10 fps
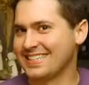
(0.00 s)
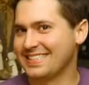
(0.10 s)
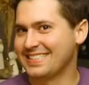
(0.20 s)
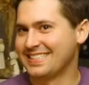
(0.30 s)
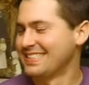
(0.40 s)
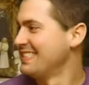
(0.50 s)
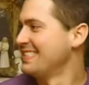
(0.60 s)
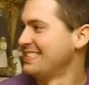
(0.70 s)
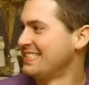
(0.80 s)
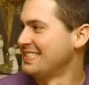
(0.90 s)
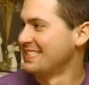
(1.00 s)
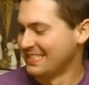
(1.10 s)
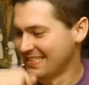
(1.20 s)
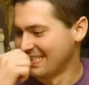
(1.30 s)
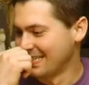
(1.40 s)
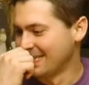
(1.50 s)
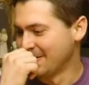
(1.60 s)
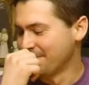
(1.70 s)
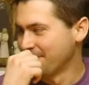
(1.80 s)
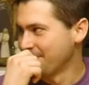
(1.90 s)

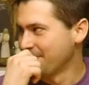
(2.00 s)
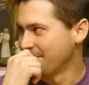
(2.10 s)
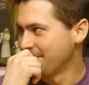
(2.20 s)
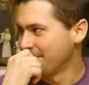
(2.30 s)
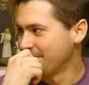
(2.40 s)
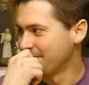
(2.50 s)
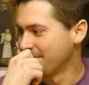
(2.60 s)
(not speaking)